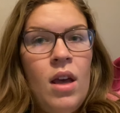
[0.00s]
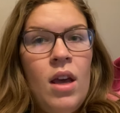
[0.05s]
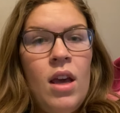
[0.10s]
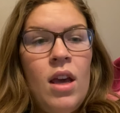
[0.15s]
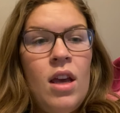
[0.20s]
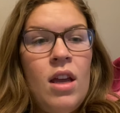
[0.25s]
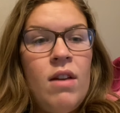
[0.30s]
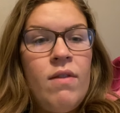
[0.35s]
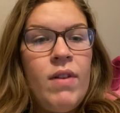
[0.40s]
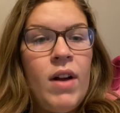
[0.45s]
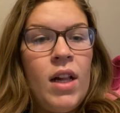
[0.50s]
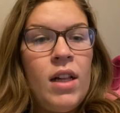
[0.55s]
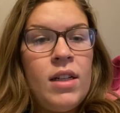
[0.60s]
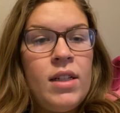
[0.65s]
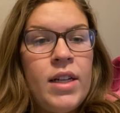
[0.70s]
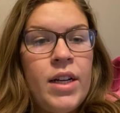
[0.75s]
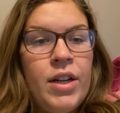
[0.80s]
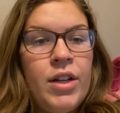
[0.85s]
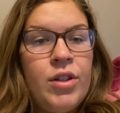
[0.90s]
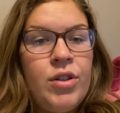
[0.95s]

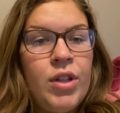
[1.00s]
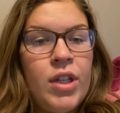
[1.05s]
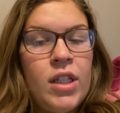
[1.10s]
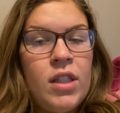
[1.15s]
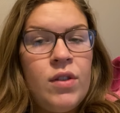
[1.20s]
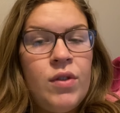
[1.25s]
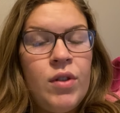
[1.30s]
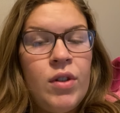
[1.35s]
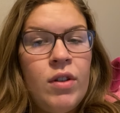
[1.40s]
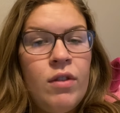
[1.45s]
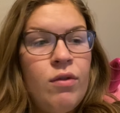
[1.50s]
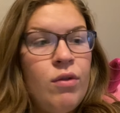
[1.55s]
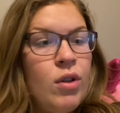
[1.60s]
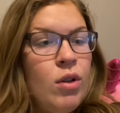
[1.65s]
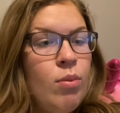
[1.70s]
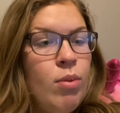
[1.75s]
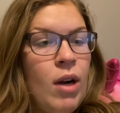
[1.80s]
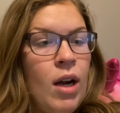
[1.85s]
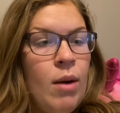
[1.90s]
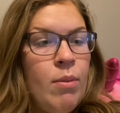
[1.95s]
Involuntary transfer of
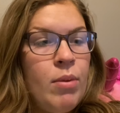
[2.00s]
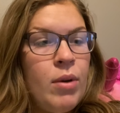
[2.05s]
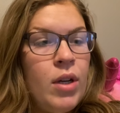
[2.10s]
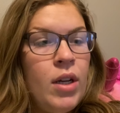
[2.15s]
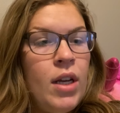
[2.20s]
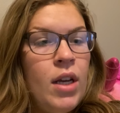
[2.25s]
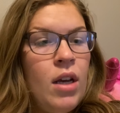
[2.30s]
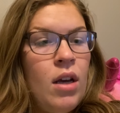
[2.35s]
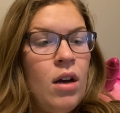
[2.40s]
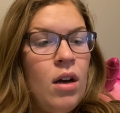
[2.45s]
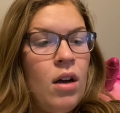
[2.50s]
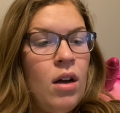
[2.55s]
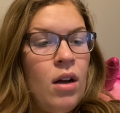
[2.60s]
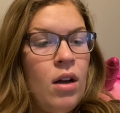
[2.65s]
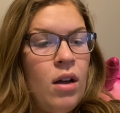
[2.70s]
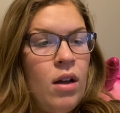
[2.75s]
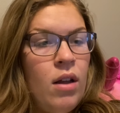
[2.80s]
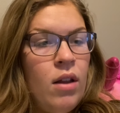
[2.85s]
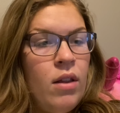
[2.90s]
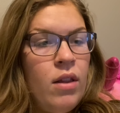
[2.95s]
real property,
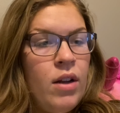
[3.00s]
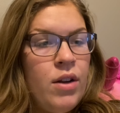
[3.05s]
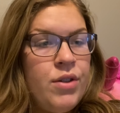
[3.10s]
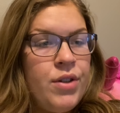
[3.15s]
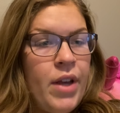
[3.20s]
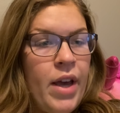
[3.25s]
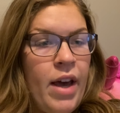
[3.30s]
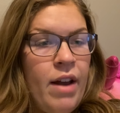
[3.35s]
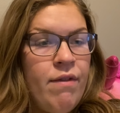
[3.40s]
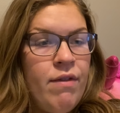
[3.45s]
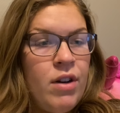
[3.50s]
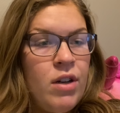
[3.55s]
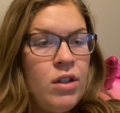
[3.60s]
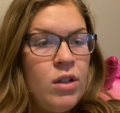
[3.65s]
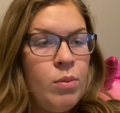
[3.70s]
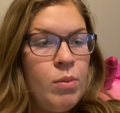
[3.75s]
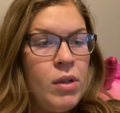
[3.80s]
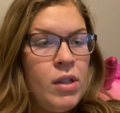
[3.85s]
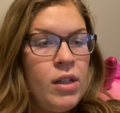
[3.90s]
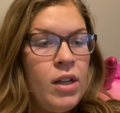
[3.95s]
there's
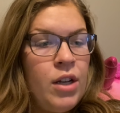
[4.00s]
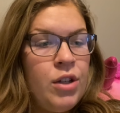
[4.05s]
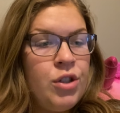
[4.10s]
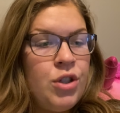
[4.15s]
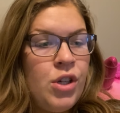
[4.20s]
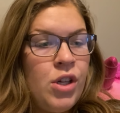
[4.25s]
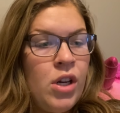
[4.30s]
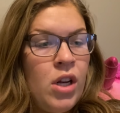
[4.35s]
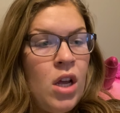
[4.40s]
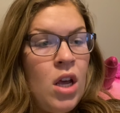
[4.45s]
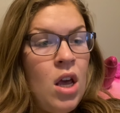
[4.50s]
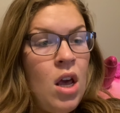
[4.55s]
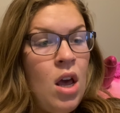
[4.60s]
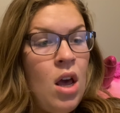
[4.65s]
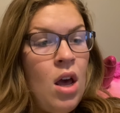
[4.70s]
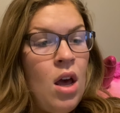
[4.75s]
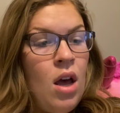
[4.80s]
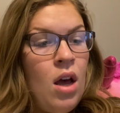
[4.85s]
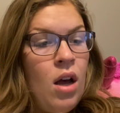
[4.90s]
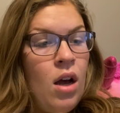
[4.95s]
adverse possession,
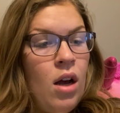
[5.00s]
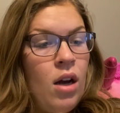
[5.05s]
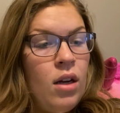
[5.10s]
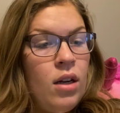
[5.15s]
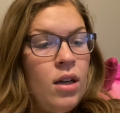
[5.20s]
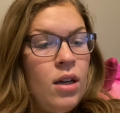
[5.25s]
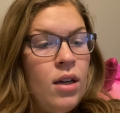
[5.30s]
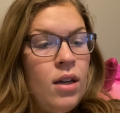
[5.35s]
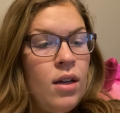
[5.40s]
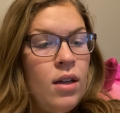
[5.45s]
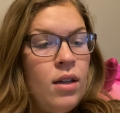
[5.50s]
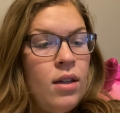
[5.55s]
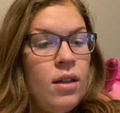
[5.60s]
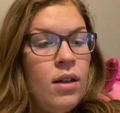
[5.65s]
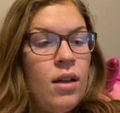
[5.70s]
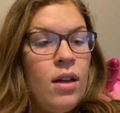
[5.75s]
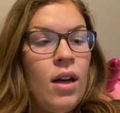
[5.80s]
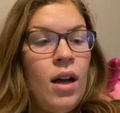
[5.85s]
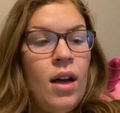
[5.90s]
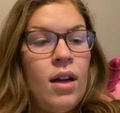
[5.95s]

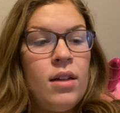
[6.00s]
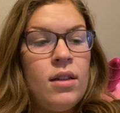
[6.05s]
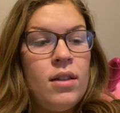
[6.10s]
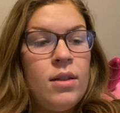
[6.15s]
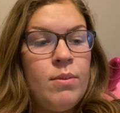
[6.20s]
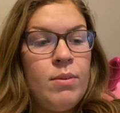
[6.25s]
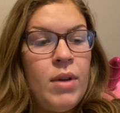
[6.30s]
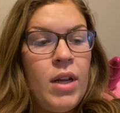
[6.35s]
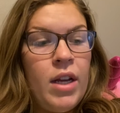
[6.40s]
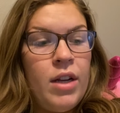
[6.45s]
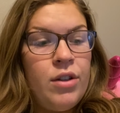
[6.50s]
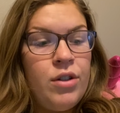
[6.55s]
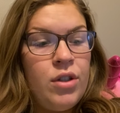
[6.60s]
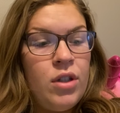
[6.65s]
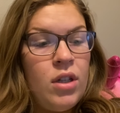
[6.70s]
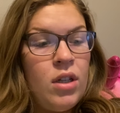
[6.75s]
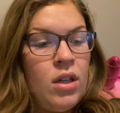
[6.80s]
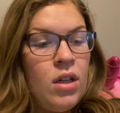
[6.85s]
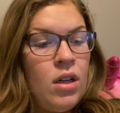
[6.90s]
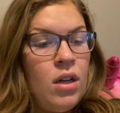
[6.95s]

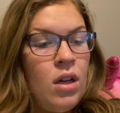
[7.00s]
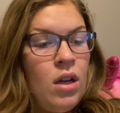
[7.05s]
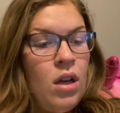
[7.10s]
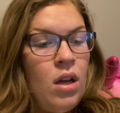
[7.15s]
condemnation,